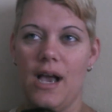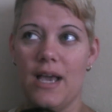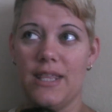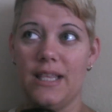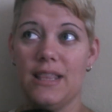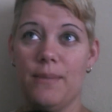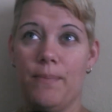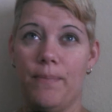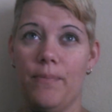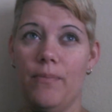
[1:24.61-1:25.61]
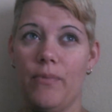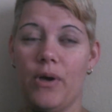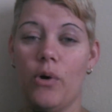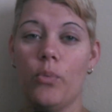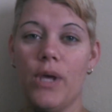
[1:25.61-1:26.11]
I think
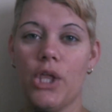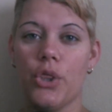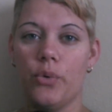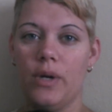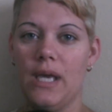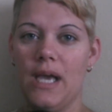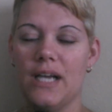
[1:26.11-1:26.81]
like on week 3,